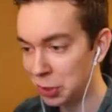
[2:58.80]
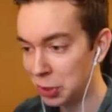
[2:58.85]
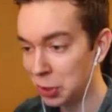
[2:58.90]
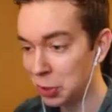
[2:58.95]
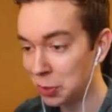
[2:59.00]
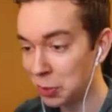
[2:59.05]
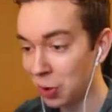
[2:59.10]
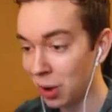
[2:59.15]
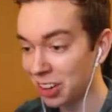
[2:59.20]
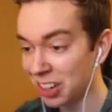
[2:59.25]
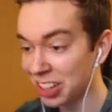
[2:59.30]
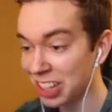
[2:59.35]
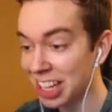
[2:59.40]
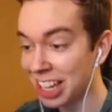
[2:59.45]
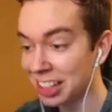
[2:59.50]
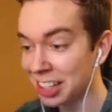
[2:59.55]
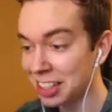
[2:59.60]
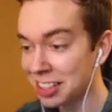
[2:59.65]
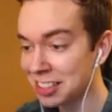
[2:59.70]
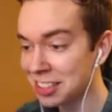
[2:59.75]
Do you wanna
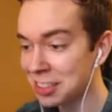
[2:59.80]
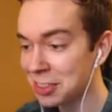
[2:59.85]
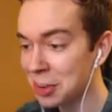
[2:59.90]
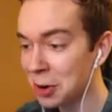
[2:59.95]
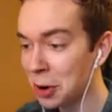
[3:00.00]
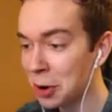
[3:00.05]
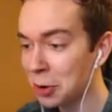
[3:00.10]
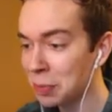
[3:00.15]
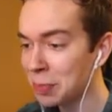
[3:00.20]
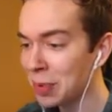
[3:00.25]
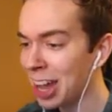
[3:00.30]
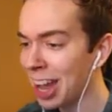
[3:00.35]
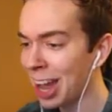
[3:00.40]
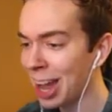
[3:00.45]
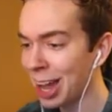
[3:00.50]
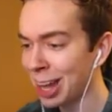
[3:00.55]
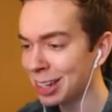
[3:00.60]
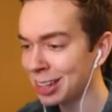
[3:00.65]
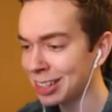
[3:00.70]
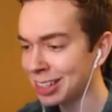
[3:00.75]
kill a
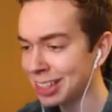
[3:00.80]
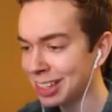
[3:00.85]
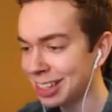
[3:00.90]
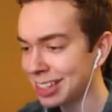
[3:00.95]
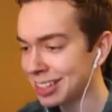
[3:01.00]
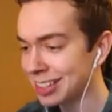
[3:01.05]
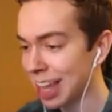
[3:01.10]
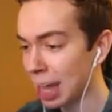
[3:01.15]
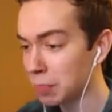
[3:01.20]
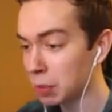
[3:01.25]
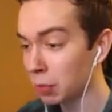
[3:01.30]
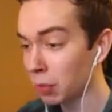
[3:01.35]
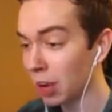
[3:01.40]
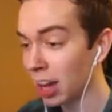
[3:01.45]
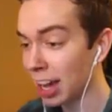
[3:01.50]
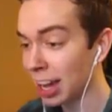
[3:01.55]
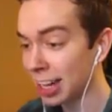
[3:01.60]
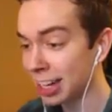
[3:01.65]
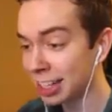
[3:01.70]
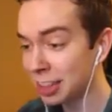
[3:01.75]
snowman? Snipe him
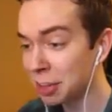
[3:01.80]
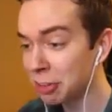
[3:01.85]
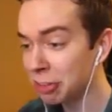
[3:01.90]
right in